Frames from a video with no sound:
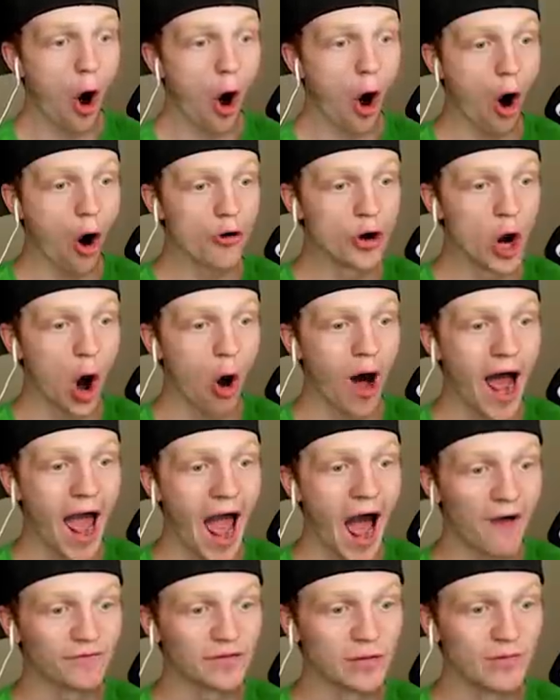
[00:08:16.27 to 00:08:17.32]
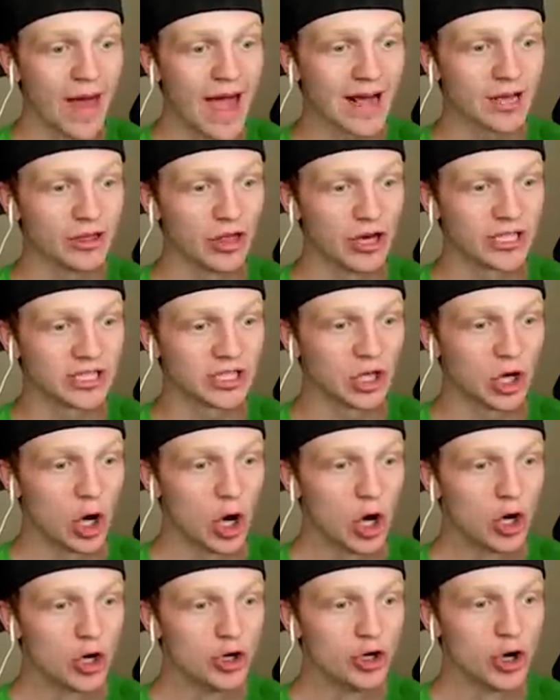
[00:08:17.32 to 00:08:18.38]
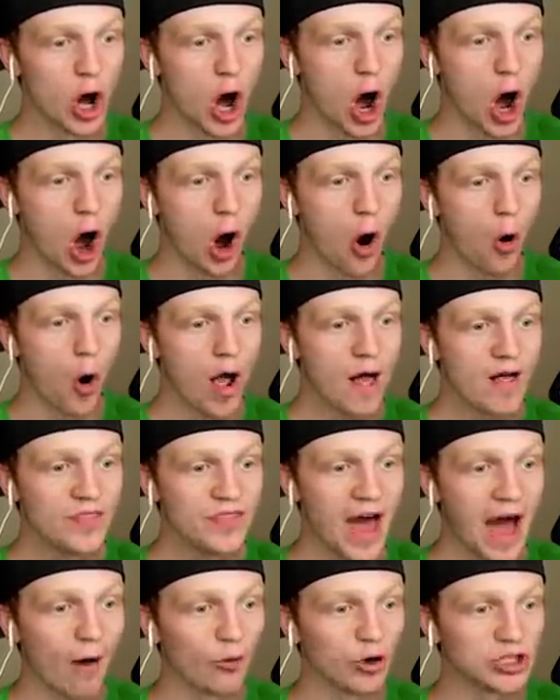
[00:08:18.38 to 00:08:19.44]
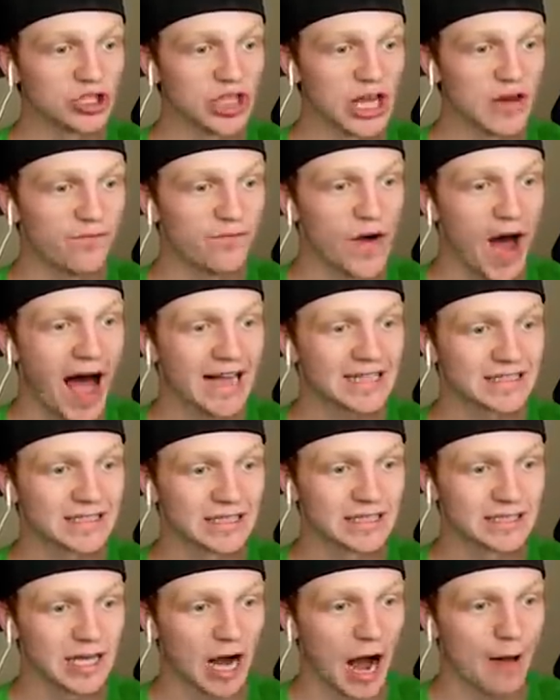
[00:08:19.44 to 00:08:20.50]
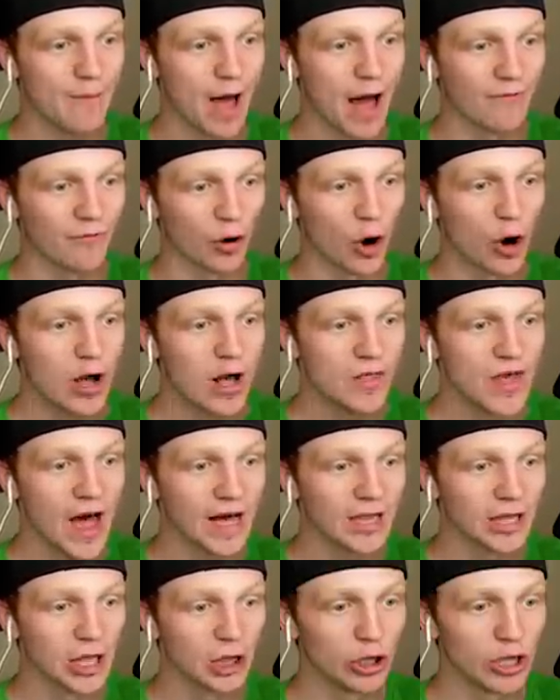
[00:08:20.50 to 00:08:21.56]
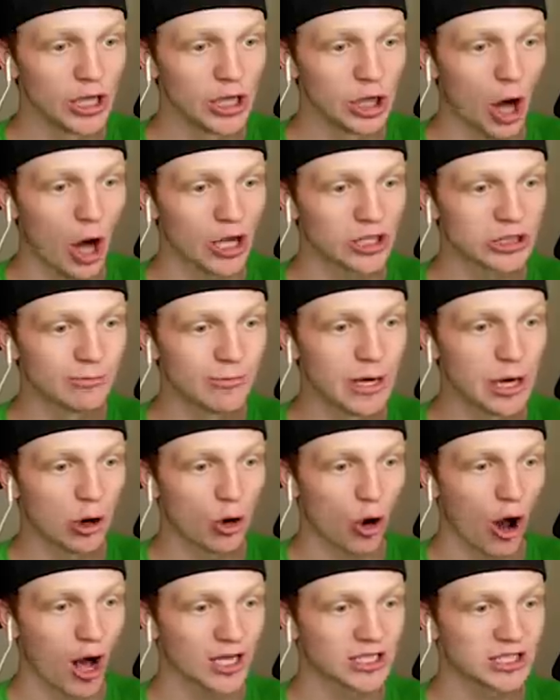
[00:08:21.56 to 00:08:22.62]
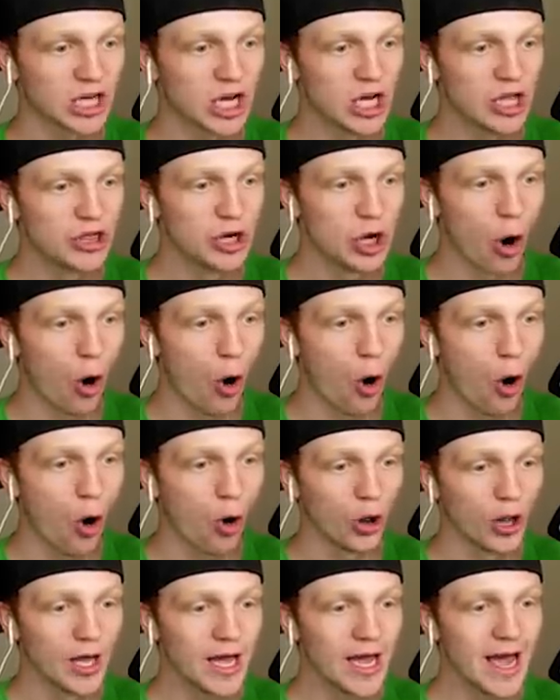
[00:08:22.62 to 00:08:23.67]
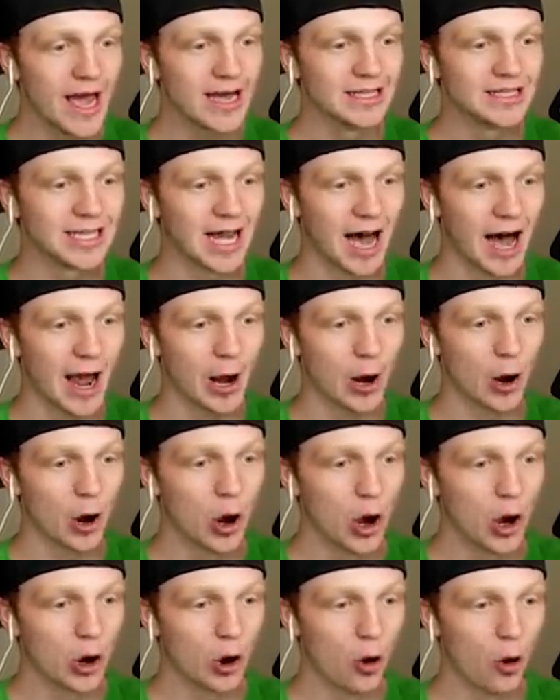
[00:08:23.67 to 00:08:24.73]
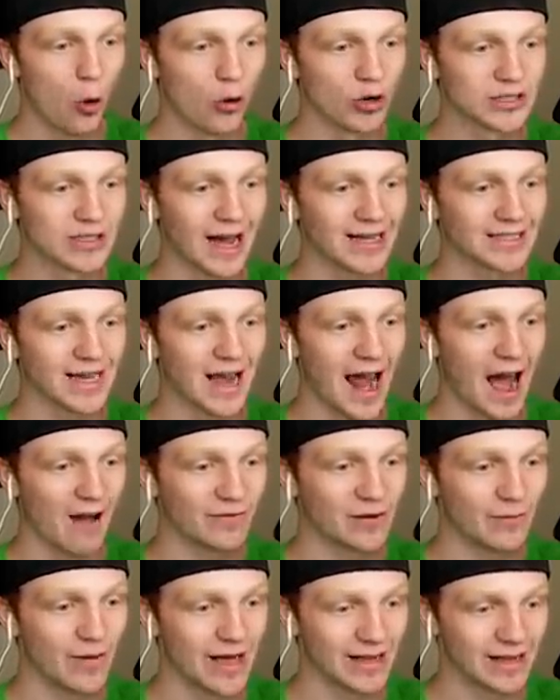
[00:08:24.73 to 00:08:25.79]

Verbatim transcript: Oh, no, I have to make this. No! That was the fastest time ever. That literally launched me across the whole entire course. Guys, I have to